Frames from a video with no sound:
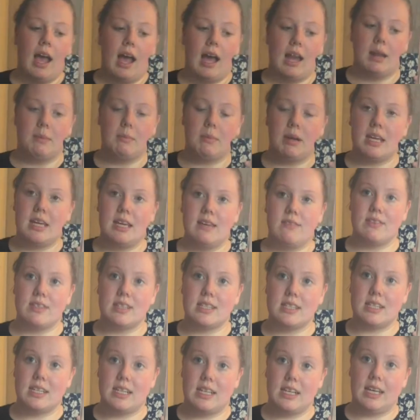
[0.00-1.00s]
and I might
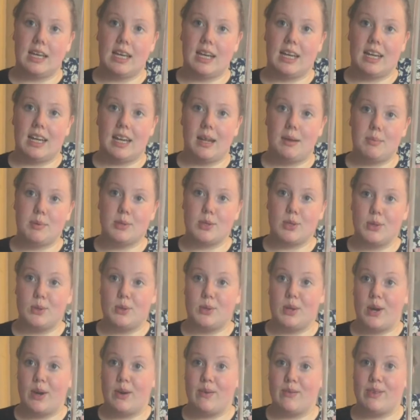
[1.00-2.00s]
even sneak in an
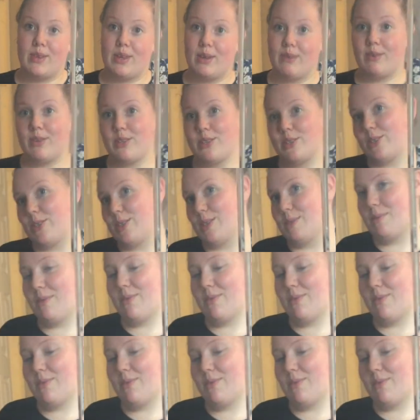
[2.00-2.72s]
episode of the originals